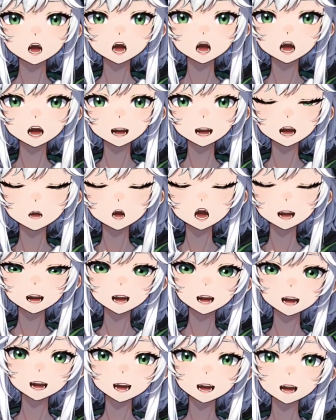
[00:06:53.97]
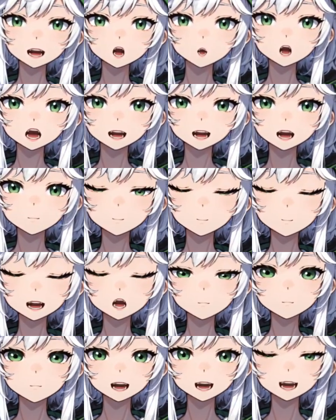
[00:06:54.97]
Now what this quest from
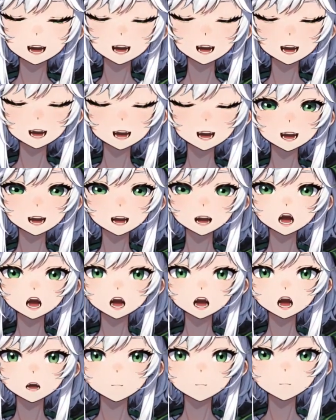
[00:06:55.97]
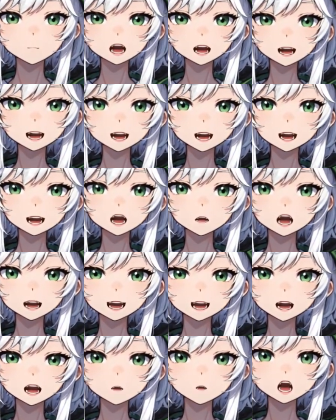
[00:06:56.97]
Therapist is going to ask you to do, it's going
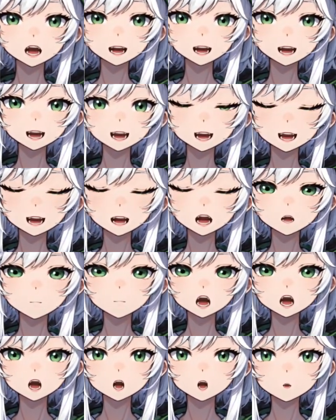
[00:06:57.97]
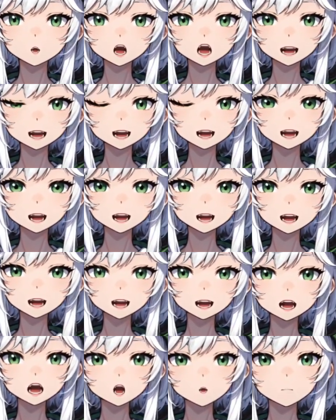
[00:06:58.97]
to send you to Shoreline to the
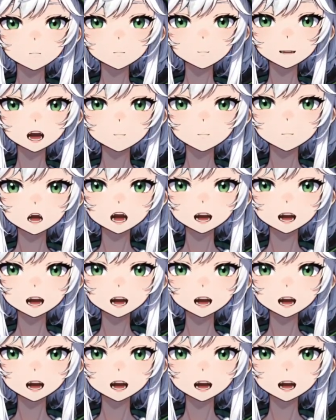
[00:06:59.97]
health resort